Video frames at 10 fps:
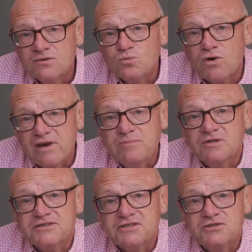were
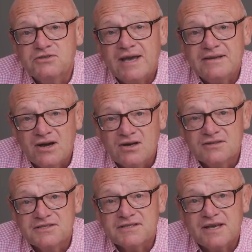able to
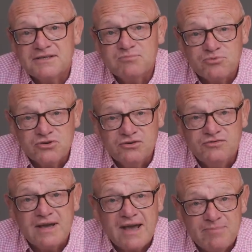enhance and improve
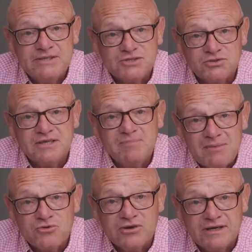their episodic
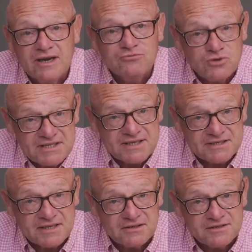memory and reasoning
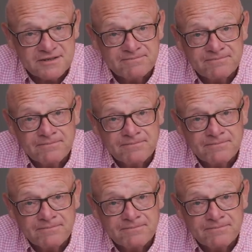skills.